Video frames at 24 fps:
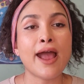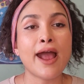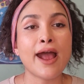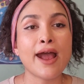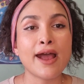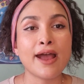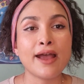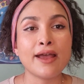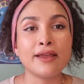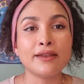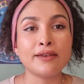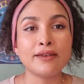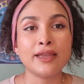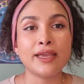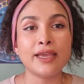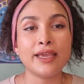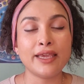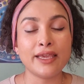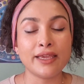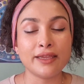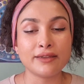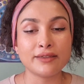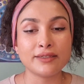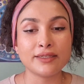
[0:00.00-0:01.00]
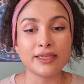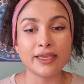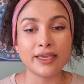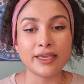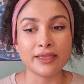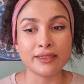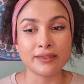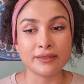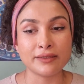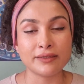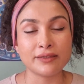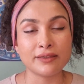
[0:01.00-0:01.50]
and it
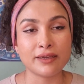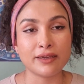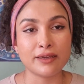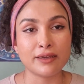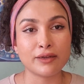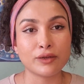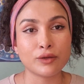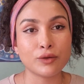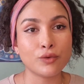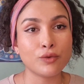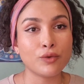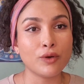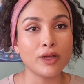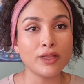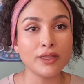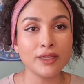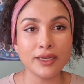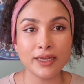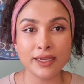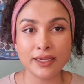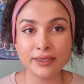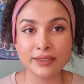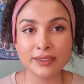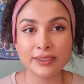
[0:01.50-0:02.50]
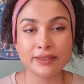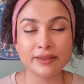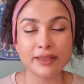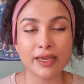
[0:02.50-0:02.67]
is qualities